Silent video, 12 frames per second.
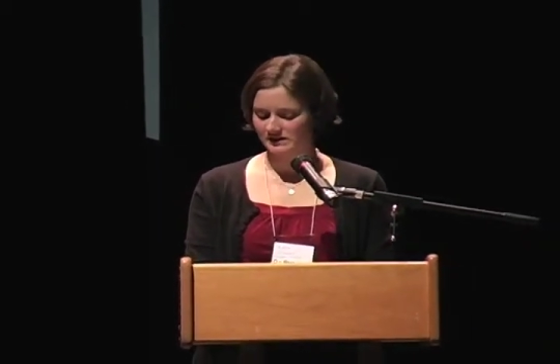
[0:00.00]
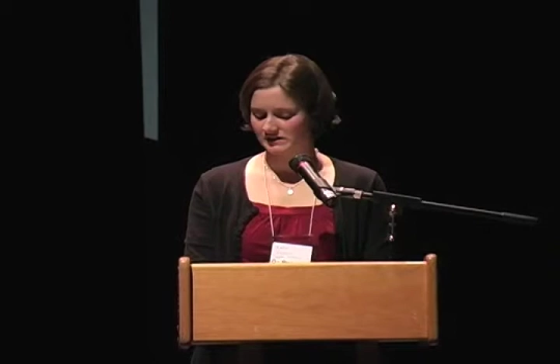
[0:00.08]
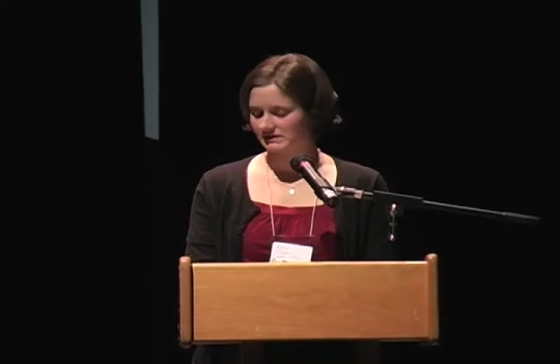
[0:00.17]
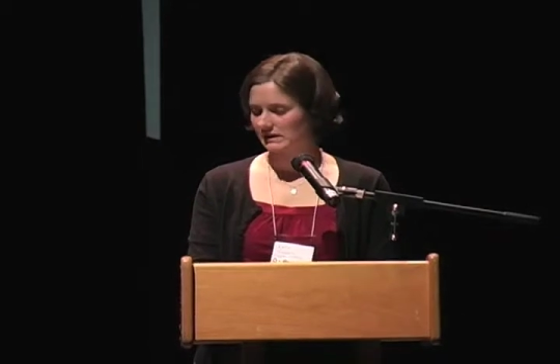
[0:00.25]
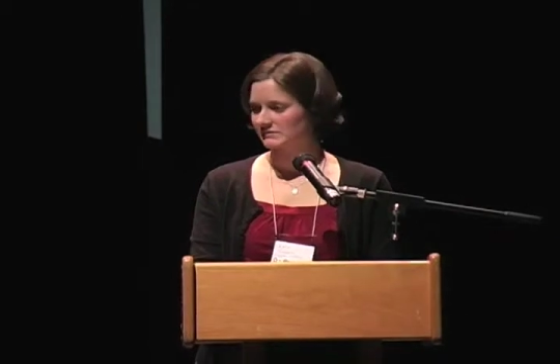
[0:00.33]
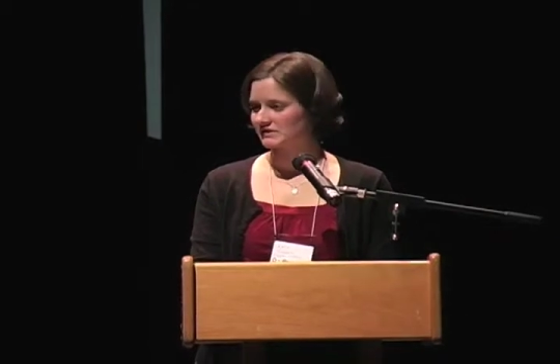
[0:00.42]

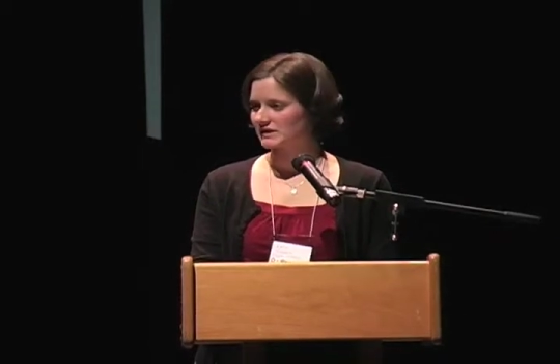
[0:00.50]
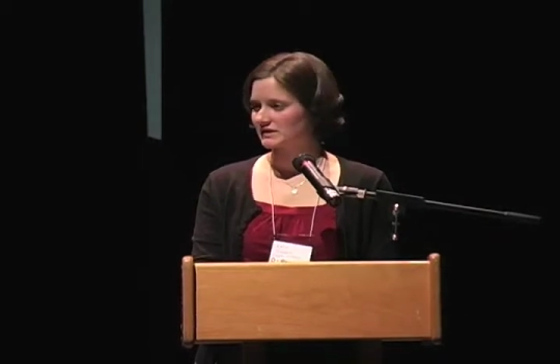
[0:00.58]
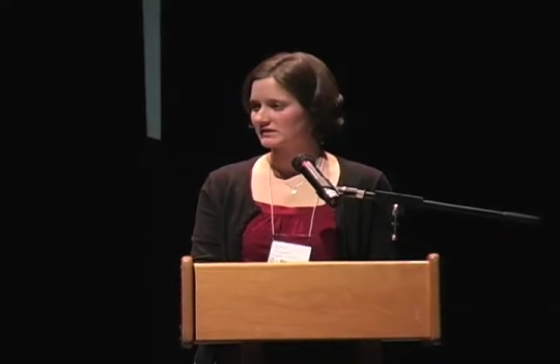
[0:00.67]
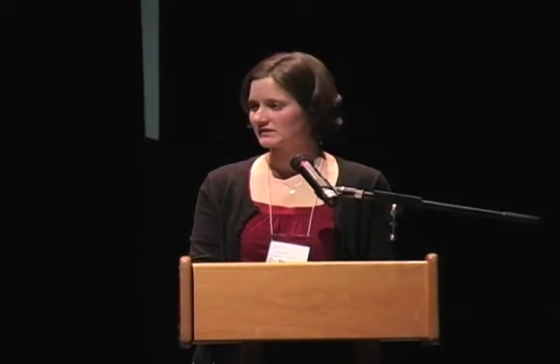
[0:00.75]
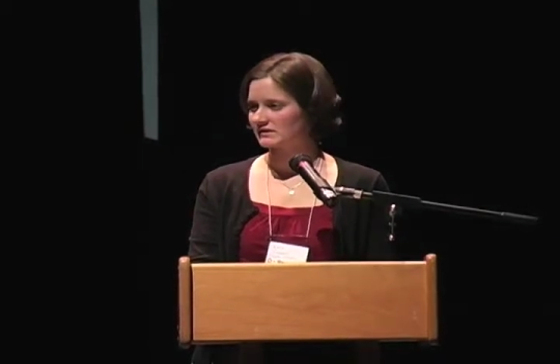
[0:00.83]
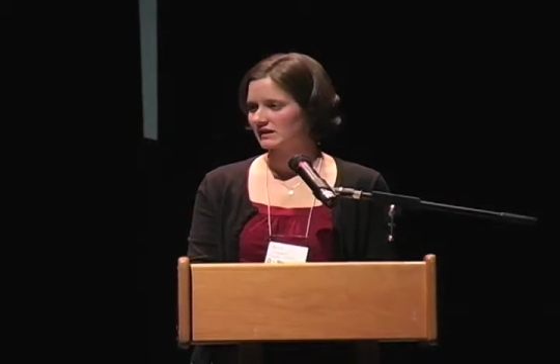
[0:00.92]

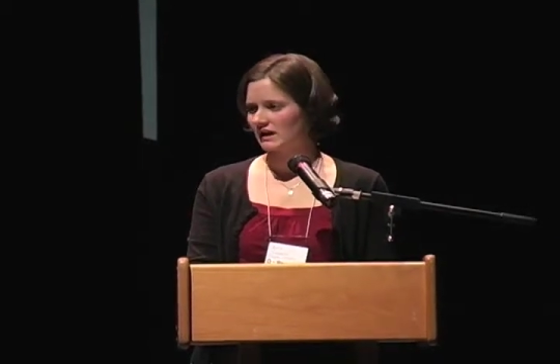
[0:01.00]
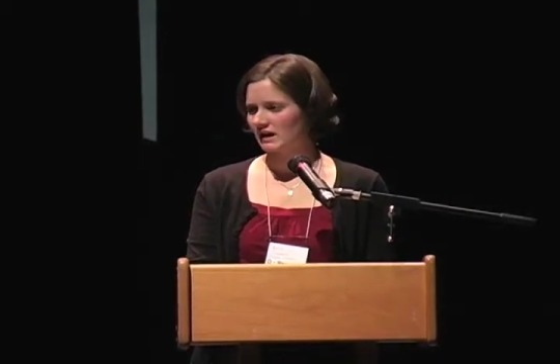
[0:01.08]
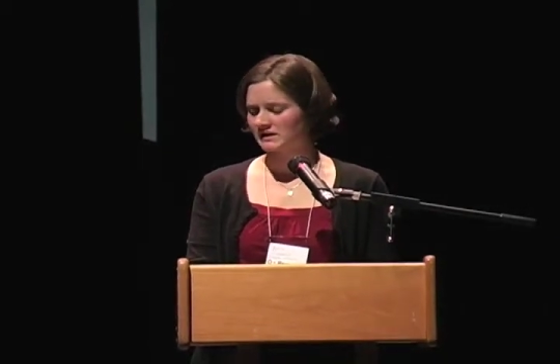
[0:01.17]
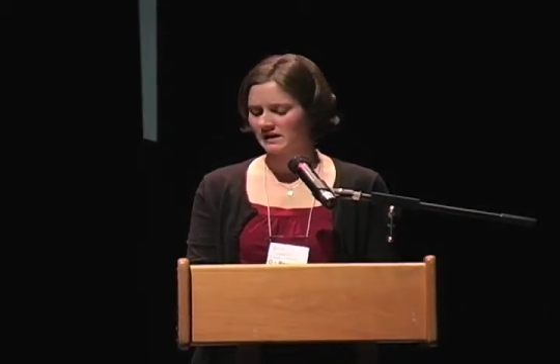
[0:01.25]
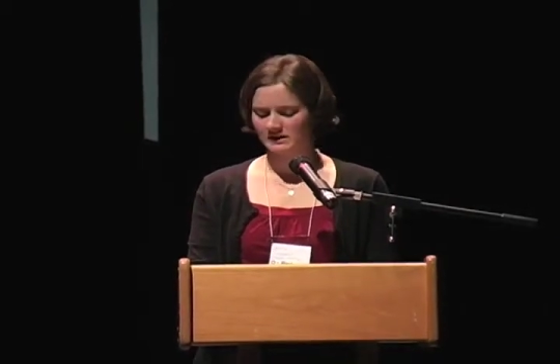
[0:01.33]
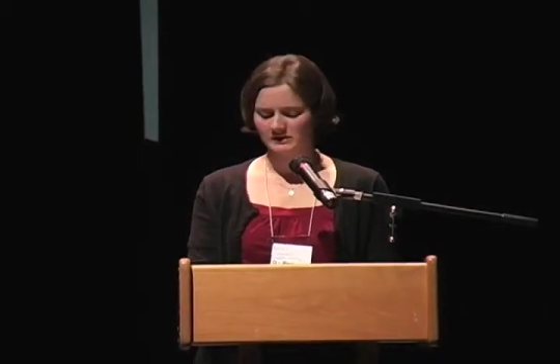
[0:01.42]
assumptions,
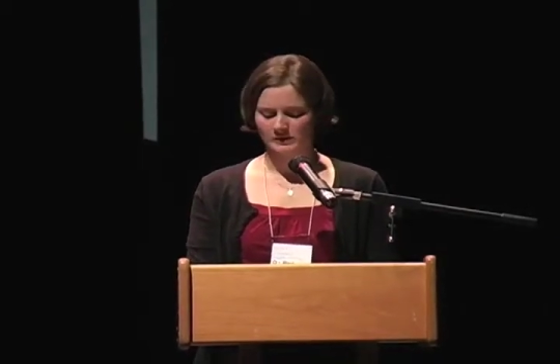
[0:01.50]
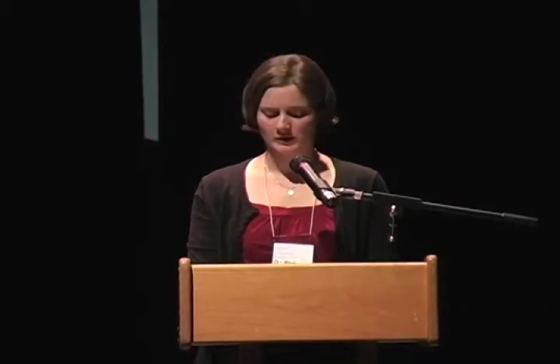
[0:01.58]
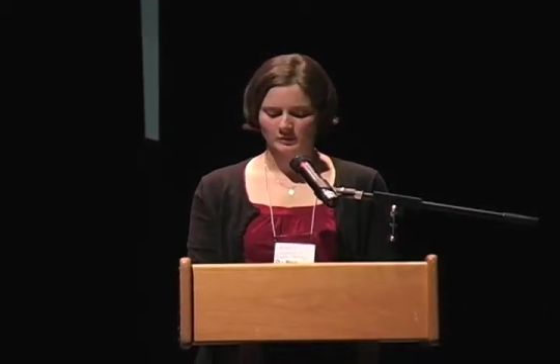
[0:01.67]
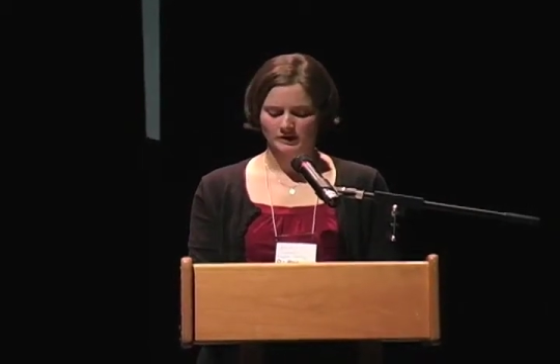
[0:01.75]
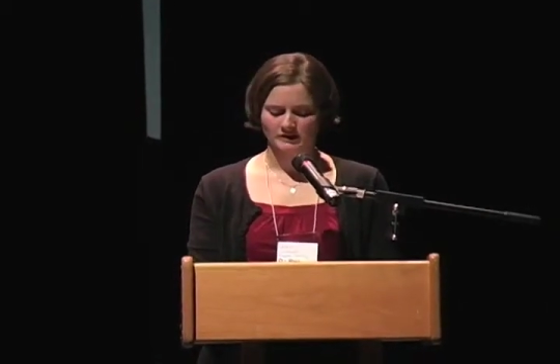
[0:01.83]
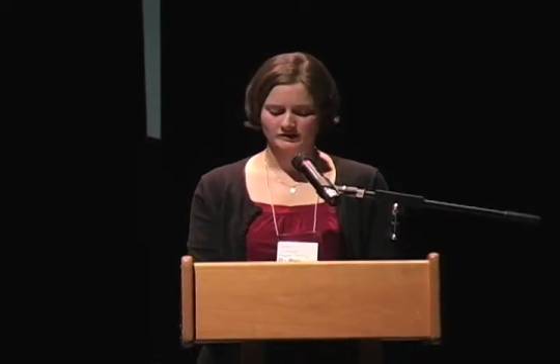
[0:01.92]
and not
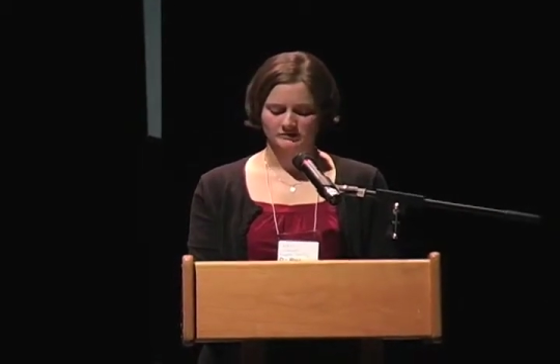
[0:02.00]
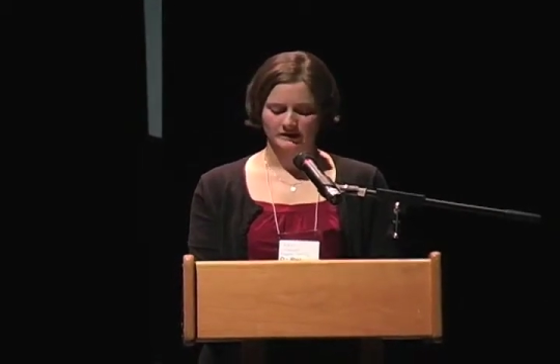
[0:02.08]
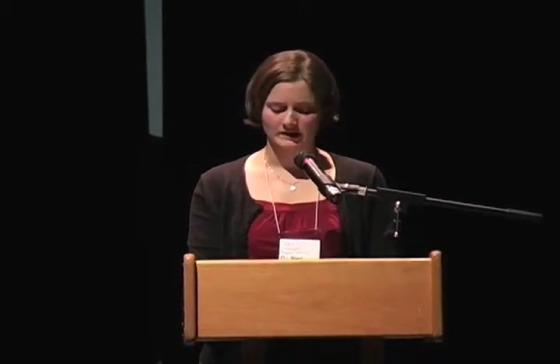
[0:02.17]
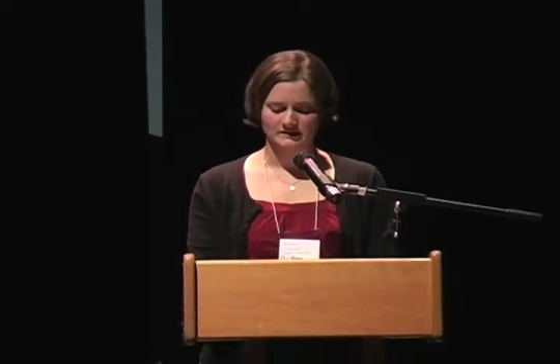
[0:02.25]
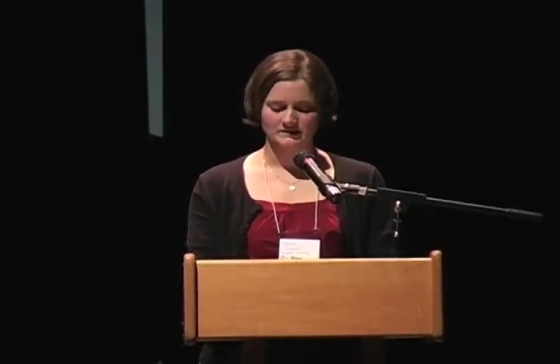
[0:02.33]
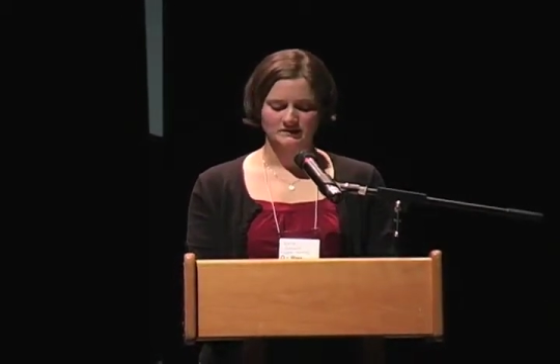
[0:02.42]
knowing workers'
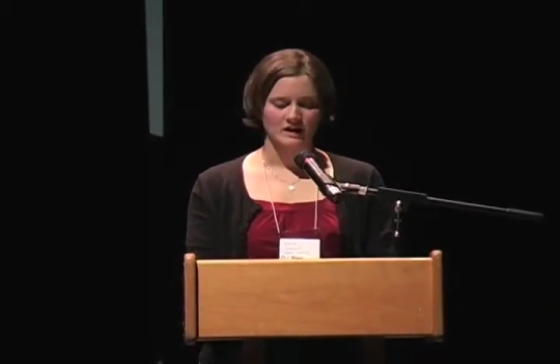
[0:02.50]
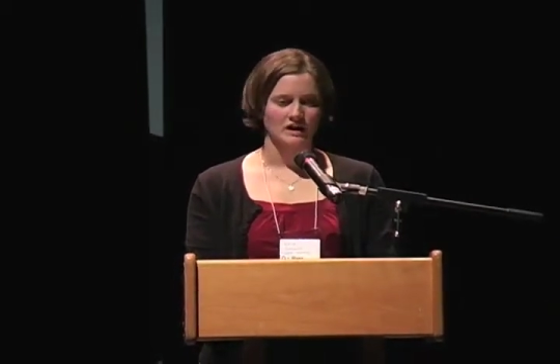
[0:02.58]
rights